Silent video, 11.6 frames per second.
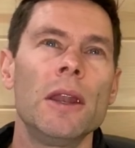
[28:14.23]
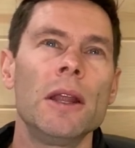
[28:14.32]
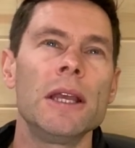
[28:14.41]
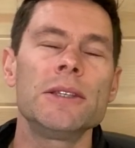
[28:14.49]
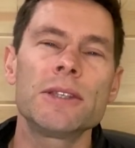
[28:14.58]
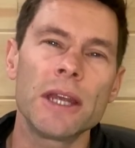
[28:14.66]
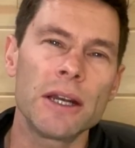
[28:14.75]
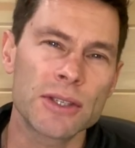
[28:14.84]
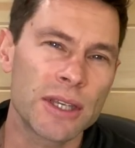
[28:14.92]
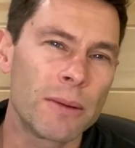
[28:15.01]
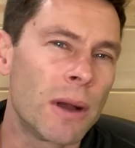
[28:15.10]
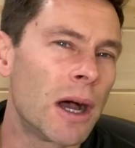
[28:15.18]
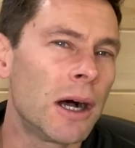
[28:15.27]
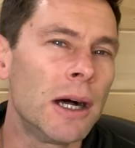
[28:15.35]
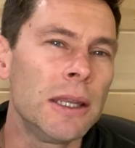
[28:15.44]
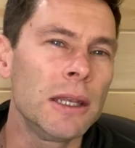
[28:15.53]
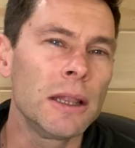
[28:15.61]
is there some
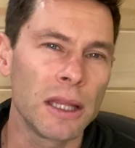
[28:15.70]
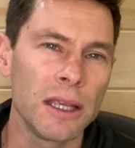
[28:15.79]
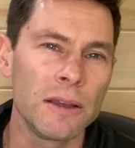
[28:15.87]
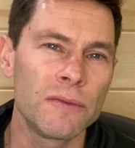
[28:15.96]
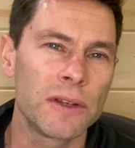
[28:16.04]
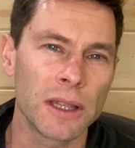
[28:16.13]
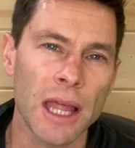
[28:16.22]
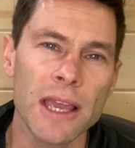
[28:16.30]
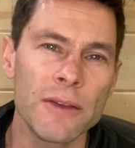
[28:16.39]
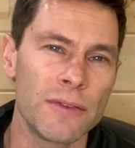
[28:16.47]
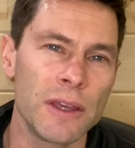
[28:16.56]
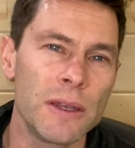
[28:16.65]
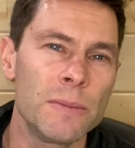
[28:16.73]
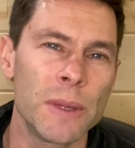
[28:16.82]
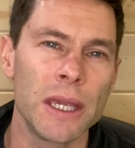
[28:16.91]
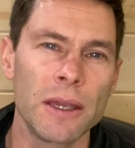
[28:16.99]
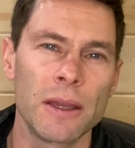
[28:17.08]
unlived life in
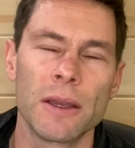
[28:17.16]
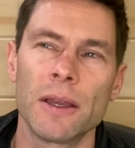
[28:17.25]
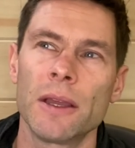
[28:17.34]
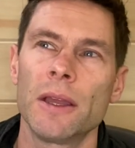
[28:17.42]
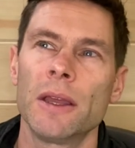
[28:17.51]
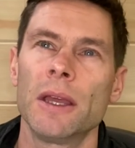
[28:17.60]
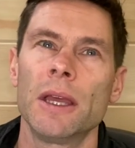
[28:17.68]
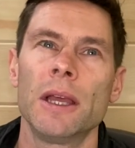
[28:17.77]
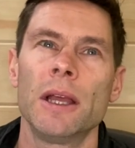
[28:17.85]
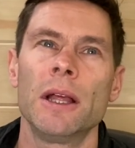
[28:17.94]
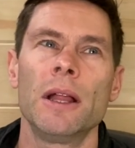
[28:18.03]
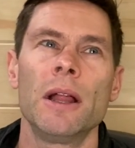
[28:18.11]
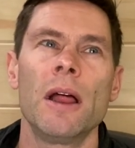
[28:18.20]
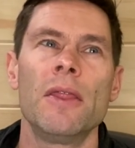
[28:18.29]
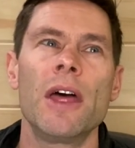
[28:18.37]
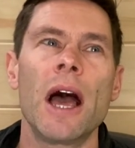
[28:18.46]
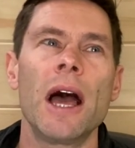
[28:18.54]
me
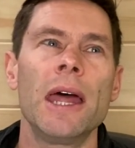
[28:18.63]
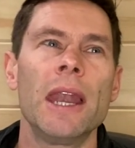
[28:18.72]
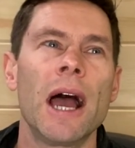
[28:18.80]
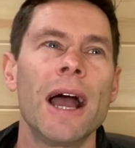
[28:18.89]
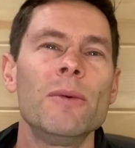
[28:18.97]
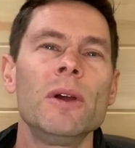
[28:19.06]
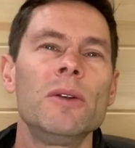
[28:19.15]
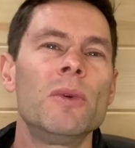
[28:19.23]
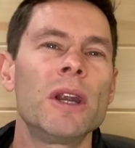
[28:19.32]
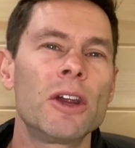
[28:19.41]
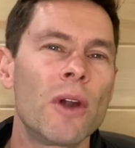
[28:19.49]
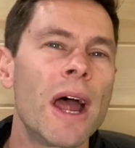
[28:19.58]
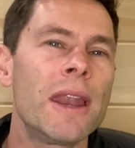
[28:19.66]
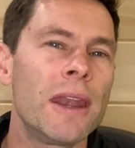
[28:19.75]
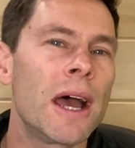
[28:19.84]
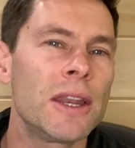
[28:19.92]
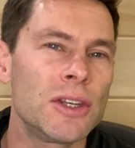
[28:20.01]
that I would regret
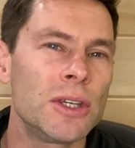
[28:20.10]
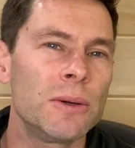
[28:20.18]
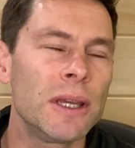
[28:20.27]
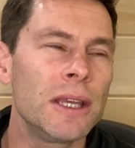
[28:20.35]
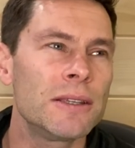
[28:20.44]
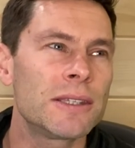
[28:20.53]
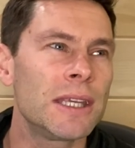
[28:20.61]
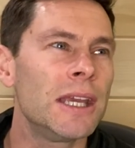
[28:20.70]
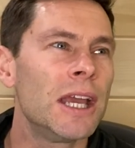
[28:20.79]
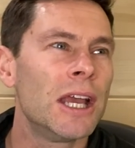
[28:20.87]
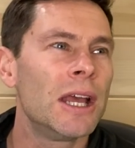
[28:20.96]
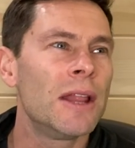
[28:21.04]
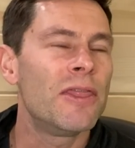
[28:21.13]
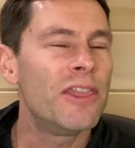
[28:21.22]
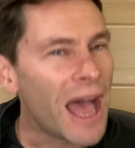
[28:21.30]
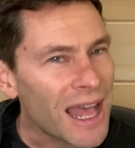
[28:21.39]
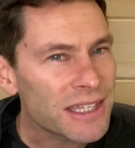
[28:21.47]
not doing? See,
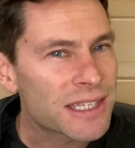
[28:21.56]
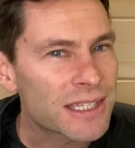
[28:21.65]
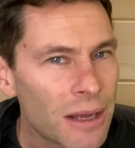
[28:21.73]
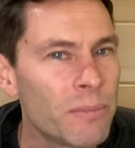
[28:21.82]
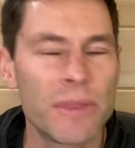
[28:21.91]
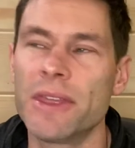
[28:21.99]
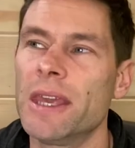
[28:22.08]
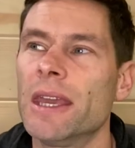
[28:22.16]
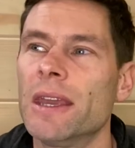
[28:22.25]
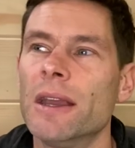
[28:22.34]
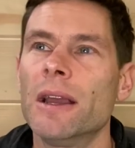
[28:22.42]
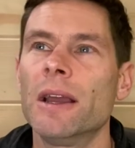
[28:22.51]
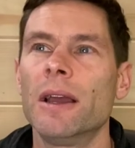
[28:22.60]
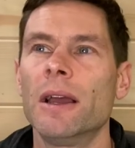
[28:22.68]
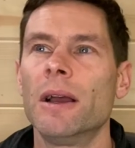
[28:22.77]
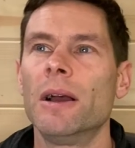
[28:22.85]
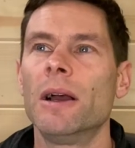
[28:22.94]
that's something
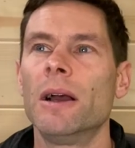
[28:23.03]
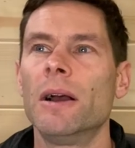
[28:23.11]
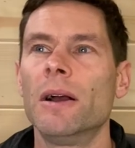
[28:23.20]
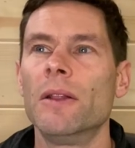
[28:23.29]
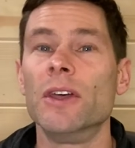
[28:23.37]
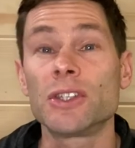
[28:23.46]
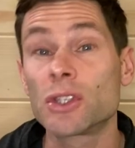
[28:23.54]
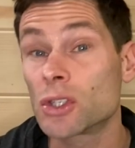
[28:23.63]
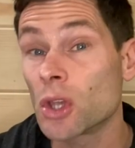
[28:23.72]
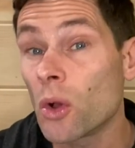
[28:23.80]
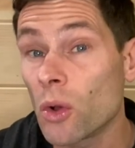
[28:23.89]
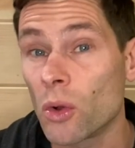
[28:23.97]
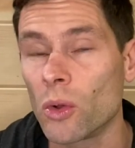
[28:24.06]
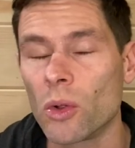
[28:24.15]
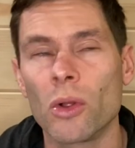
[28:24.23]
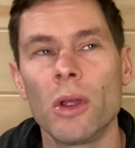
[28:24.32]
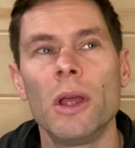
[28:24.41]
the
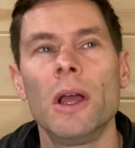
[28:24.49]
soul